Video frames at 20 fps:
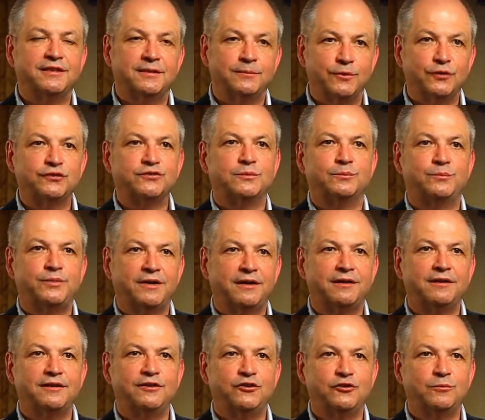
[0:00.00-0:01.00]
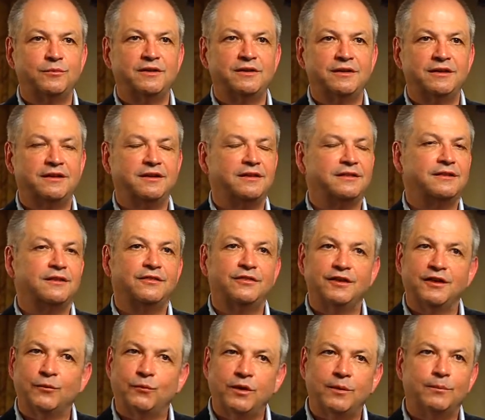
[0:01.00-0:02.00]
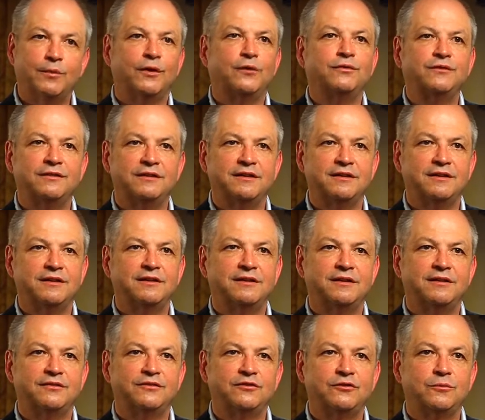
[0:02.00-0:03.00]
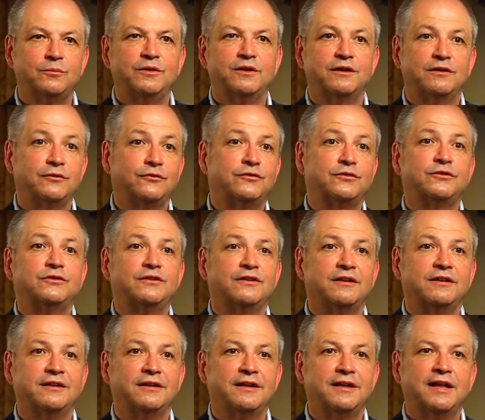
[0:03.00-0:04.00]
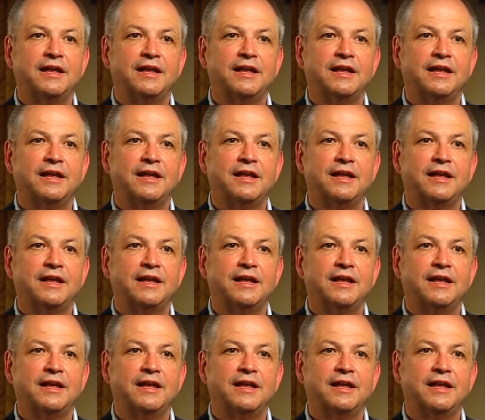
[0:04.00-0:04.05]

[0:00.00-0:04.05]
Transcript: the most compelling human need, the thing we most need, is to be understood.